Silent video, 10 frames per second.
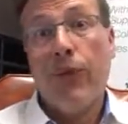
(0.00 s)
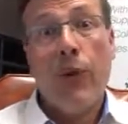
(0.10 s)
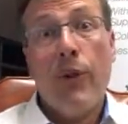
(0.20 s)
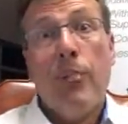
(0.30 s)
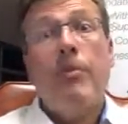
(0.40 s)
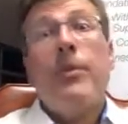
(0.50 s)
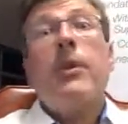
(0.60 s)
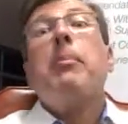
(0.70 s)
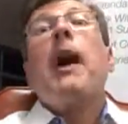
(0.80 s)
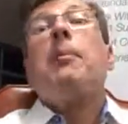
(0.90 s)
for the,
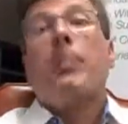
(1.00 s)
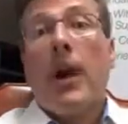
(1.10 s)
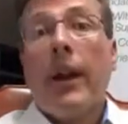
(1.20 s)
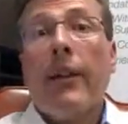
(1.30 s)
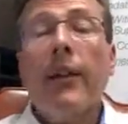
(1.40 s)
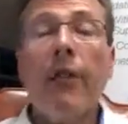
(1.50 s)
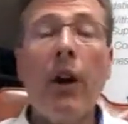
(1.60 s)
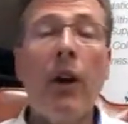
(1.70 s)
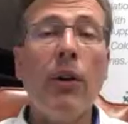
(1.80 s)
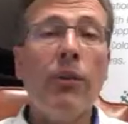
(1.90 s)
the byproduct of the
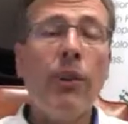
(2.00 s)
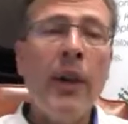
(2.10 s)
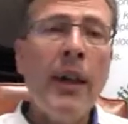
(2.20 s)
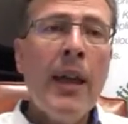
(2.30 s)
hulls.